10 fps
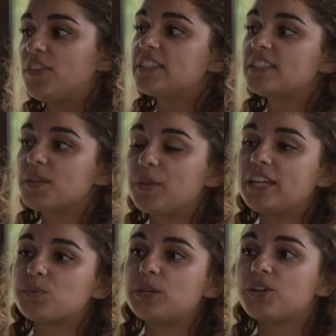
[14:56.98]
This is a
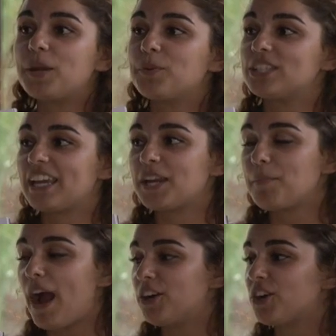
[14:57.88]
place where you're able to get a
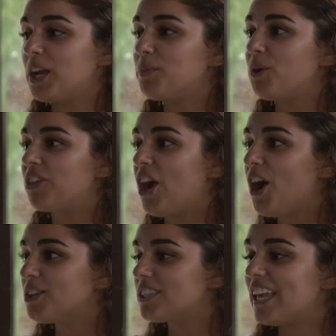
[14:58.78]
minor in both the
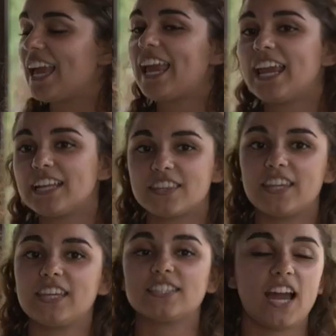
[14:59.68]
arts and
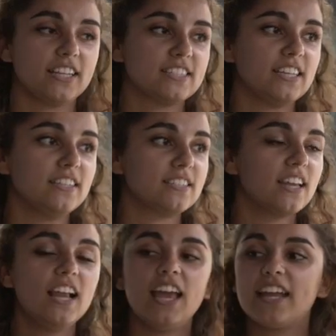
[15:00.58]
the sciences
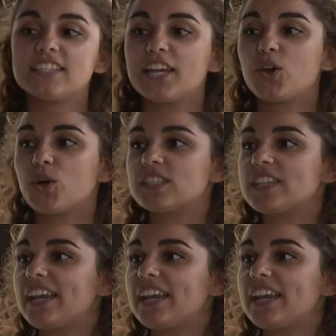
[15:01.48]
and take courses